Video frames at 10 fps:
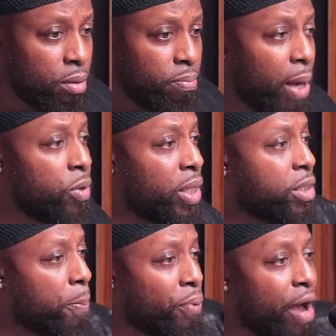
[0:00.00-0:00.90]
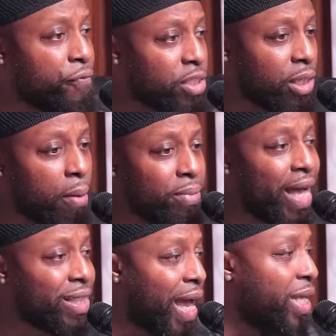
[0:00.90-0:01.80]
Maybe you need to pray for something
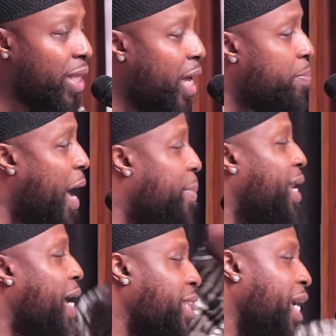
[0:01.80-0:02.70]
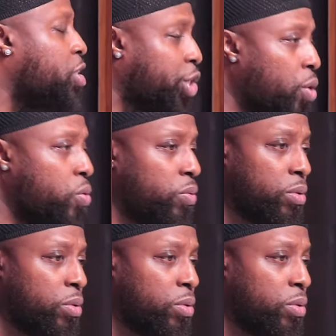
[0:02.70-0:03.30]
that they need. Maybe they need you.